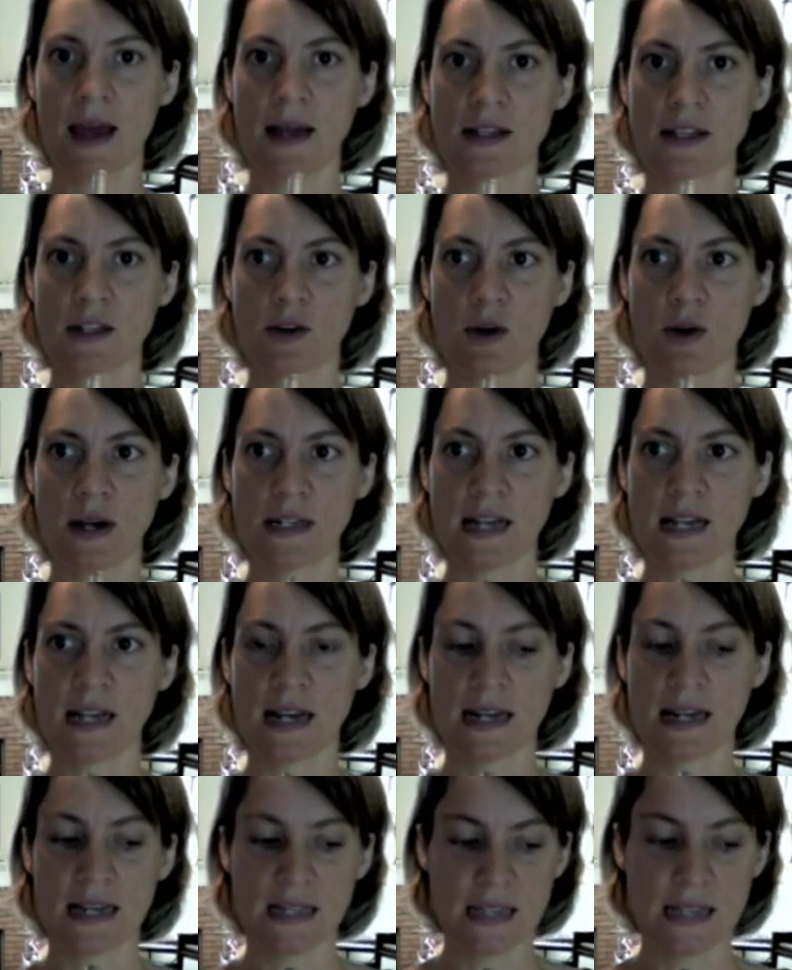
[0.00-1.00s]
is a great
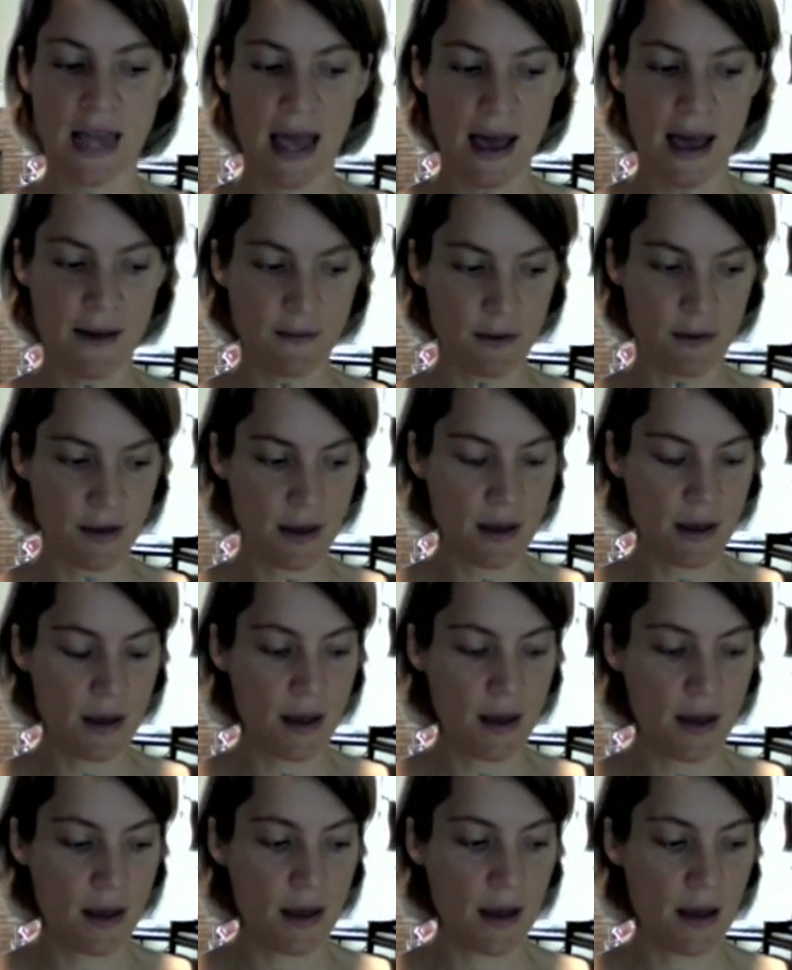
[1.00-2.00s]
technique to have.
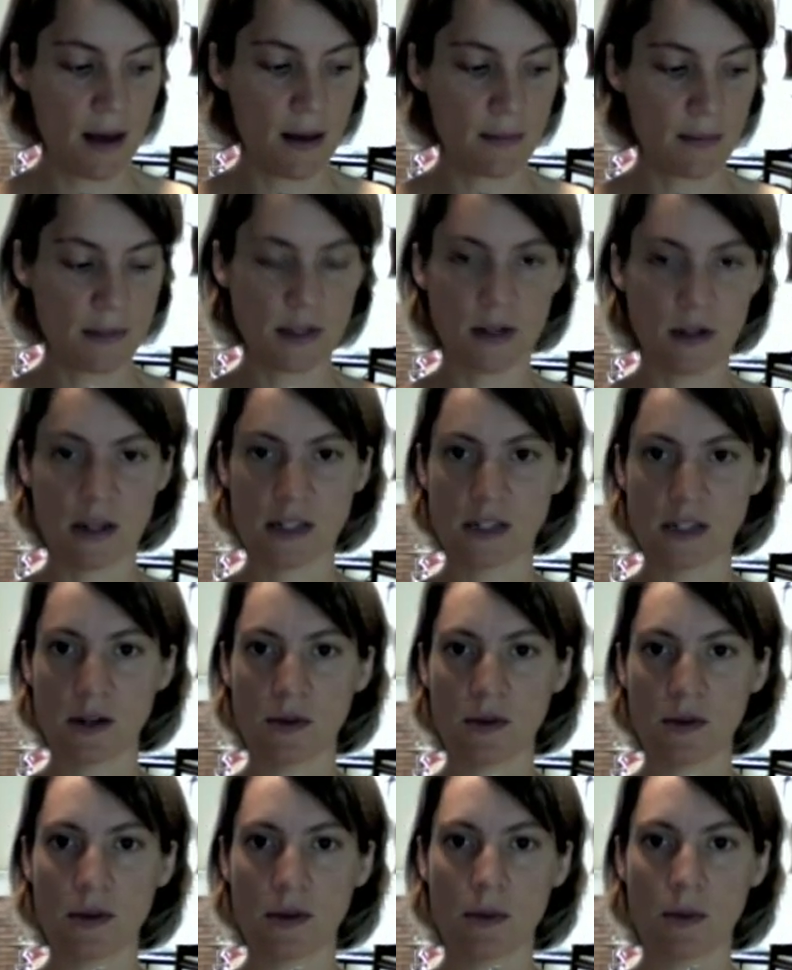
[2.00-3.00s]
So let's start
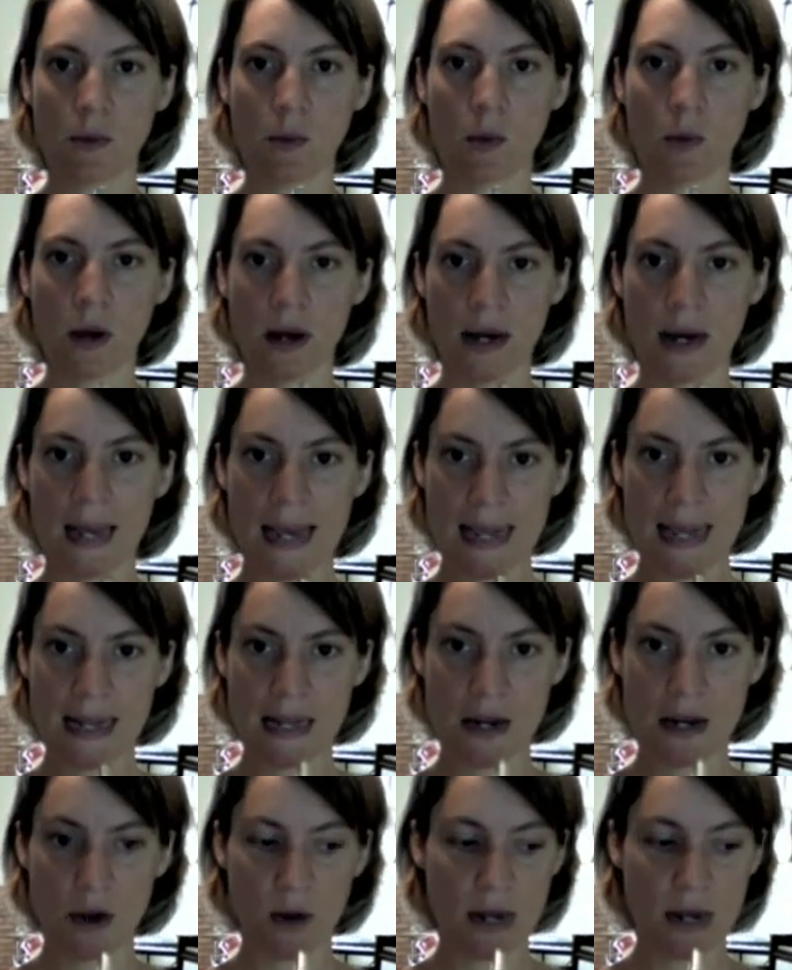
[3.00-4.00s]
with number 1, the
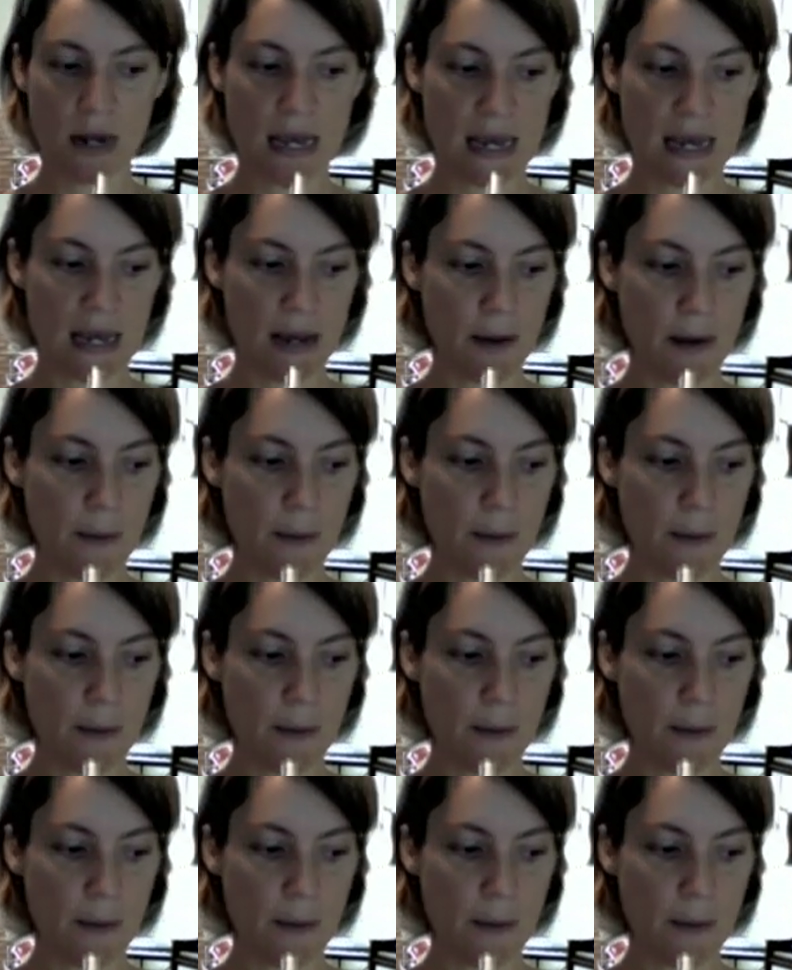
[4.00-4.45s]
note E.